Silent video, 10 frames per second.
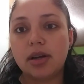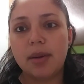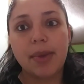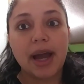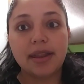
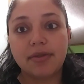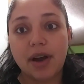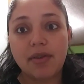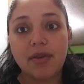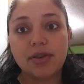combine the
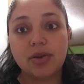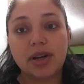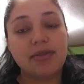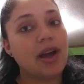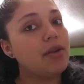5 off of
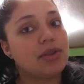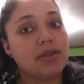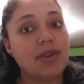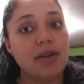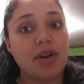25 with
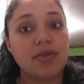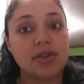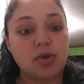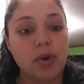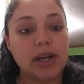the 5 off
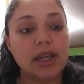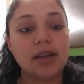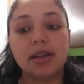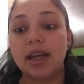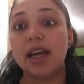of 20.